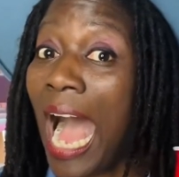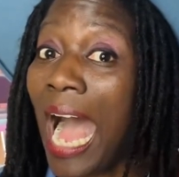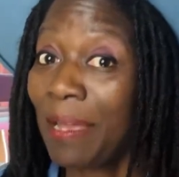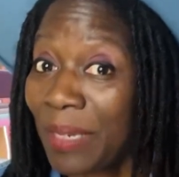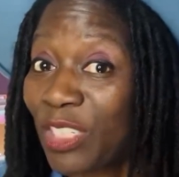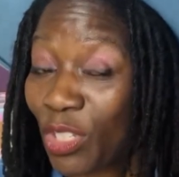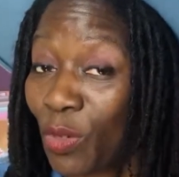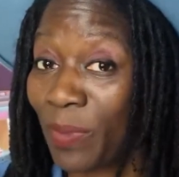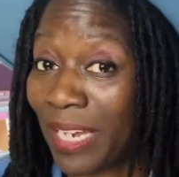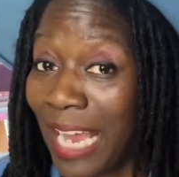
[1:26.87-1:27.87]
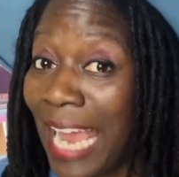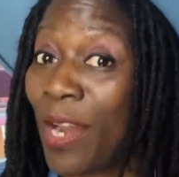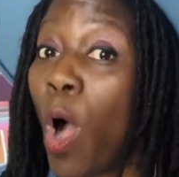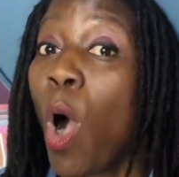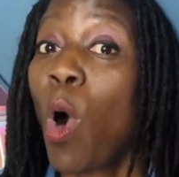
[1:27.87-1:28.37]
I'm assuming and
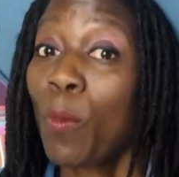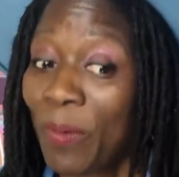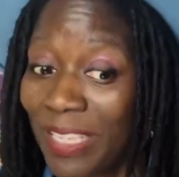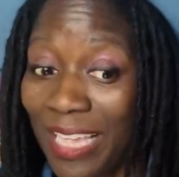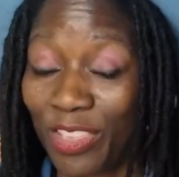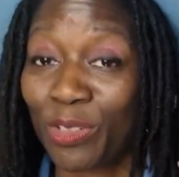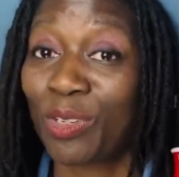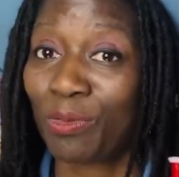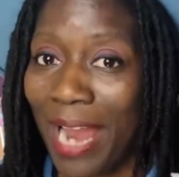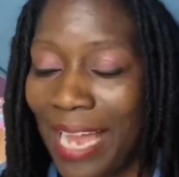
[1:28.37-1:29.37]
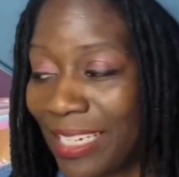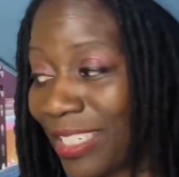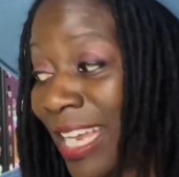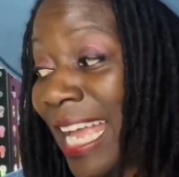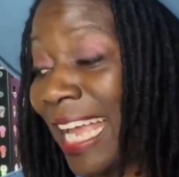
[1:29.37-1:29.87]
hoping that there's a radish
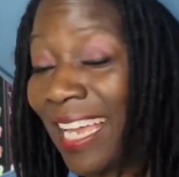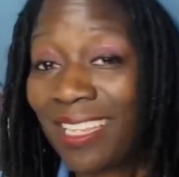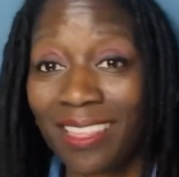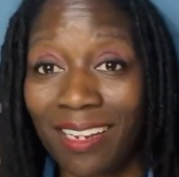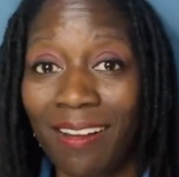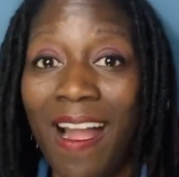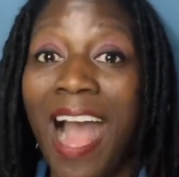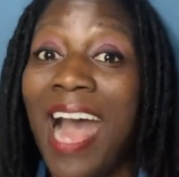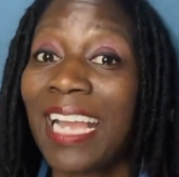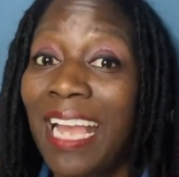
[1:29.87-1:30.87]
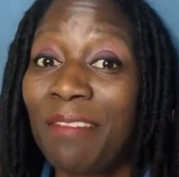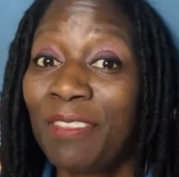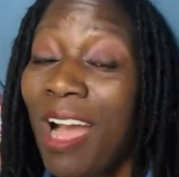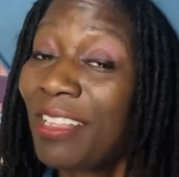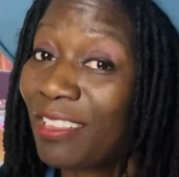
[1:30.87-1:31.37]
in there. I have
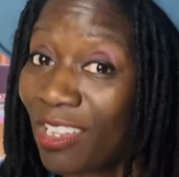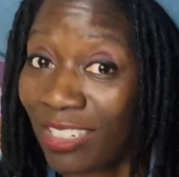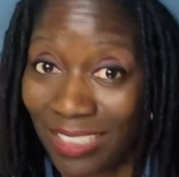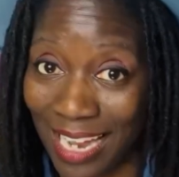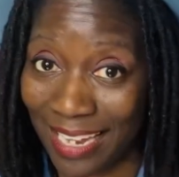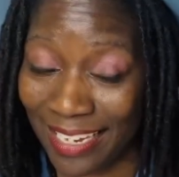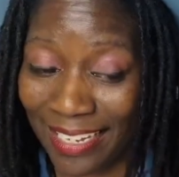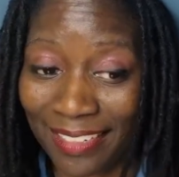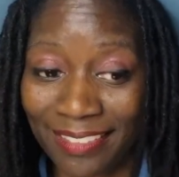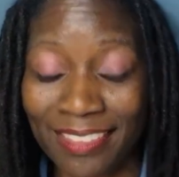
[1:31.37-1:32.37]
not looked at it.